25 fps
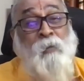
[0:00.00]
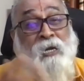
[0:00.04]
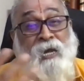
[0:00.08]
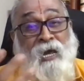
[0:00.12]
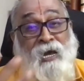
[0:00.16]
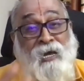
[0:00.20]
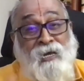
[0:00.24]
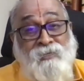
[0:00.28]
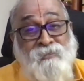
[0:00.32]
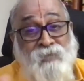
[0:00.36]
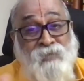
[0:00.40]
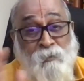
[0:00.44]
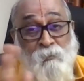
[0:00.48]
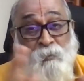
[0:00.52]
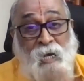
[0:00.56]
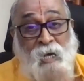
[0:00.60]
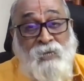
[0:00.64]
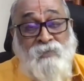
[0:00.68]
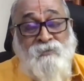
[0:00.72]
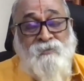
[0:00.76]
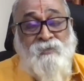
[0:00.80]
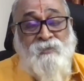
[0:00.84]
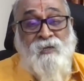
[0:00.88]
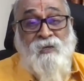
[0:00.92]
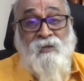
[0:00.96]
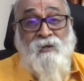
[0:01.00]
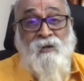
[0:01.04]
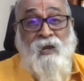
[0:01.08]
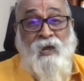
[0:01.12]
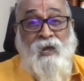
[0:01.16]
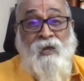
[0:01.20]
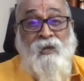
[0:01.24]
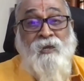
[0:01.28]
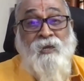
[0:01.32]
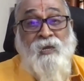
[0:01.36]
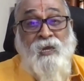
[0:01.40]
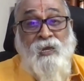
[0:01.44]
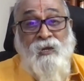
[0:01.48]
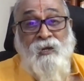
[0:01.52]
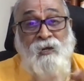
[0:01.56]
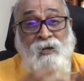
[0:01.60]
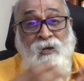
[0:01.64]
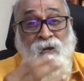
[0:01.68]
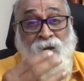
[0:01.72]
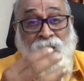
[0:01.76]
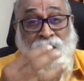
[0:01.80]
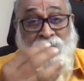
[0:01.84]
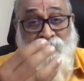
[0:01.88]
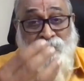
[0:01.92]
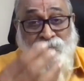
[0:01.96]
But as a Master, I
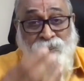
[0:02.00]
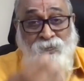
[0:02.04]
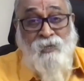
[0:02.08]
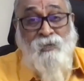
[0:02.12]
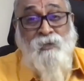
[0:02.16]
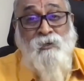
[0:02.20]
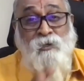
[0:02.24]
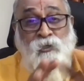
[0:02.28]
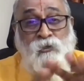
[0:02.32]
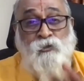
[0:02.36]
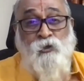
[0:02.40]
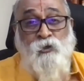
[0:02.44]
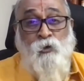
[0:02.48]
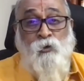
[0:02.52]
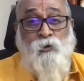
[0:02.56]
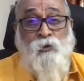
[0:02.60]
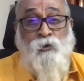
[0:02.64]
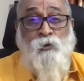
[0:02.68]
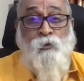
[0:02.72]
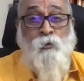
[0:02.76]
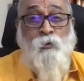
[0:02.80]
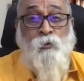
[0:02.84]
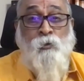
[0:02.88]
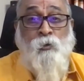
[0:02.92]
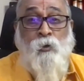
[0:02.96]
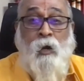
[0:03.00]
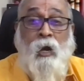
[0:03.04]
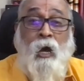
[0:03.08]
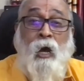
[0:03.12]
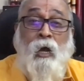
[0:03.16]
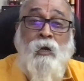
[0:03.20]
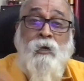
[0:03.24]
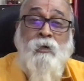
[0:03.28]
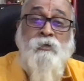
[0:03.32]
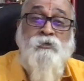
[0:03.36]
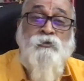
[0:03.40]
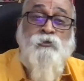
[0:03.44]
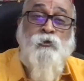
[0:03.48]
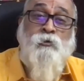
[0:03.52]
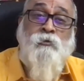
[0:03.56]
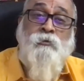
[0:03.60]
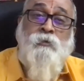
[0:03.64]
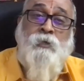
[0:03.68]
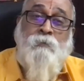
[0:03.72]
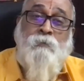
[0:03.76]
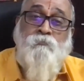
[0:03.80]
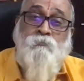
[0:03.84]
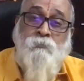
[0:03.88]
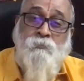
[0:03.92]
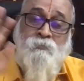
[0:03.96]
can neither disown you nor
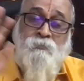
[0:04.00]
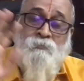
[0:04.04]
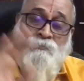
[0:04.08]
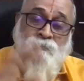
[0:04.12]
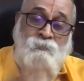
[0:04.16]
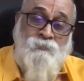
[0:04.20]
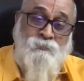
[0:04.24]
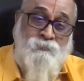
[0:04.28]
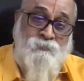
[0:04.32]
disown them.